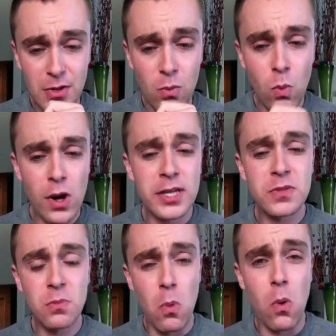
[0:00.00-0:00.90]
One is
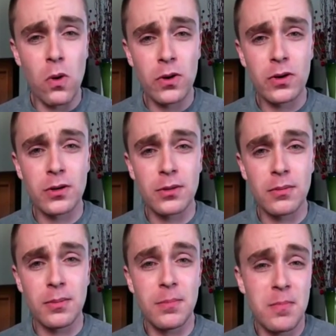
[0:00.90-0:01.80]
more
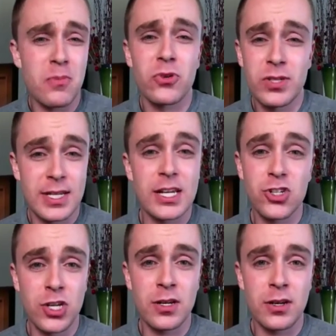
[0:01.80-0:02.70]

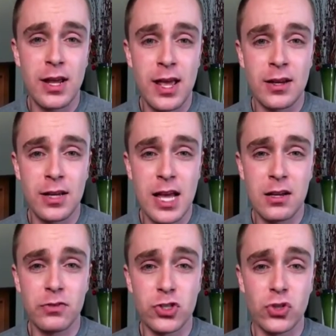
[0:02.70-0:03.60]
memorization and kind
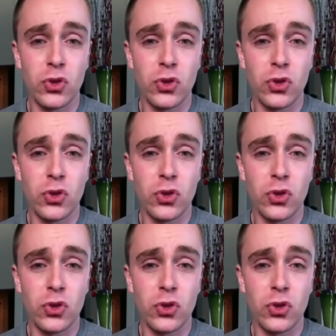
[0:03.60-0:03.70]
of just